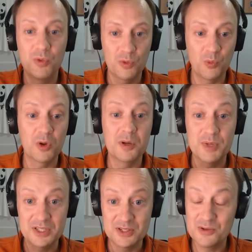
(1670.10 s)
we're going to
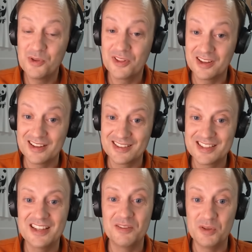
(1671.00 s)
pick two things,
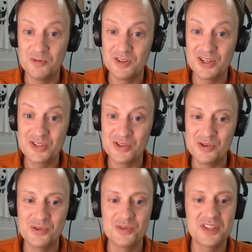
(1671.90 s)
and if you finish
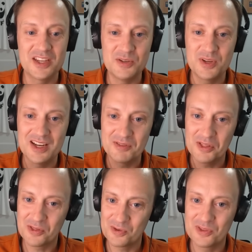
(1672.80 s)
those, then you can have a
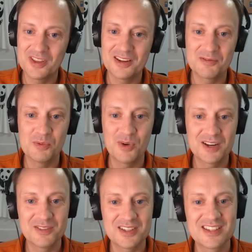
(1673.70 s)
third thing for
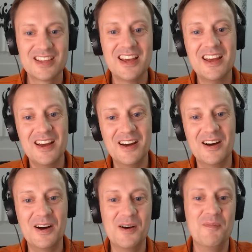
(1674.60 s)
breakfast.
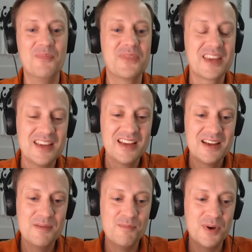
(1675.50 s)

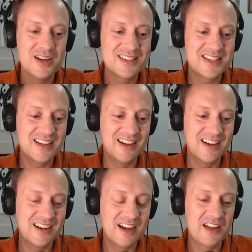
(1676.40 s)
But
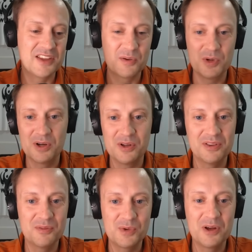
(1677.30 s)
I think we all
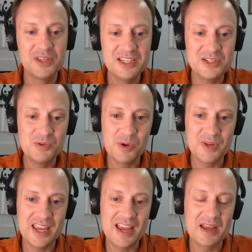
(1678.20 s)
need to do what we
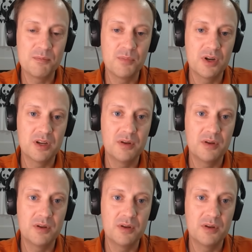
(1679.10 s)
can, but